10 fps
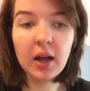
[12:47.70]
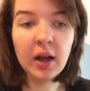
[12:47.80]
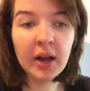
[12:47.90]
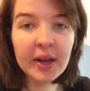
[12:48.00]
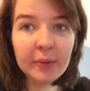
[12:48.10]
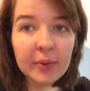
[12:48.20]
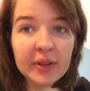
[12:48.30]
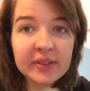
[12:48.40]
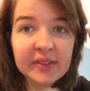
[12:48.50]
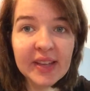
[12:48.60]
I
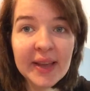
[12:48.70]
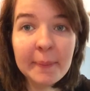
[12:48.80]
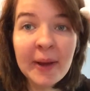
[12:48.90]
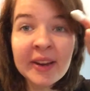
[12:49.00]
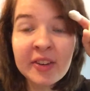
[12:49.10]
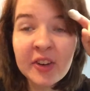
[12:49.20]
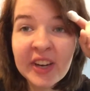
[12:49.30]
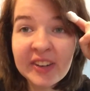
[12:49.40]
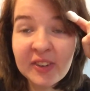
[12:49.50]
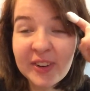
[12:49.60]
will say bye to you
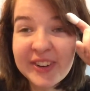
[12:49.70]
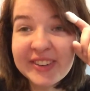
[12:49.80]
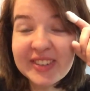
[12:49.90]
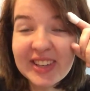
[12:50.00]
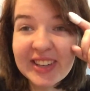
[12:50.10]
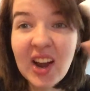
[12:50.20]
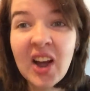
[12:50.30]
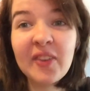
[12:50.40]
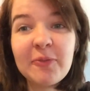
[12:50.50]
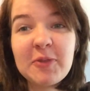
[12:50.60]
guys who are going to click
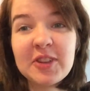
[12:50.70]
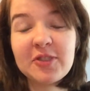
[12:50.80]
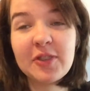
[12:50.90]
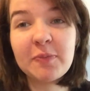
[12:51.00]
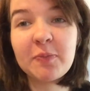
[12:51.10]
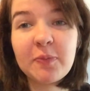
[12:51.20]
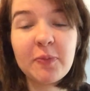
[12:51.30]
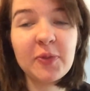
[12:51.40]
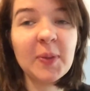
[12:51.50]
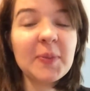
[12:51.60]
off because you have
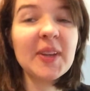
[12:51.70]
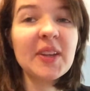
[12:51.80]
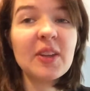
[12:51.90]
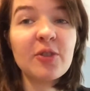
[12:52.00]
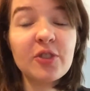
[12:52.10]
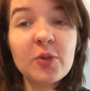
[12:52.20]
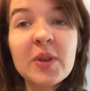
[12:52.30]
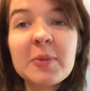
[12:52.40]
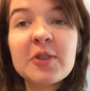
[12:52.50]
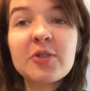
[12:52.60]
something, you're
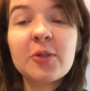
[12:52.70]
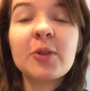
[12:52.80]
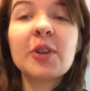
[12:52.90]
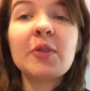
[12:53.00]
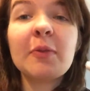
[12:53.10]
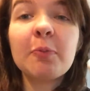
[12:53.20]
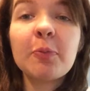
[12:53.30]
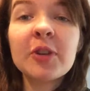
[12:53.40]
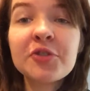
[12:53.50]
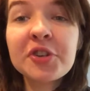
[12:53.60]
squeamish or you have
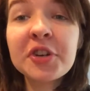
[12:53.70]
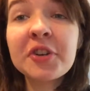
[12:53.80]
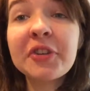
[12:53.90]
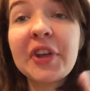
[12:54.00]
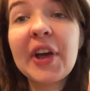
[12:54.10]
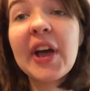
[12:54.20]
blood triggers.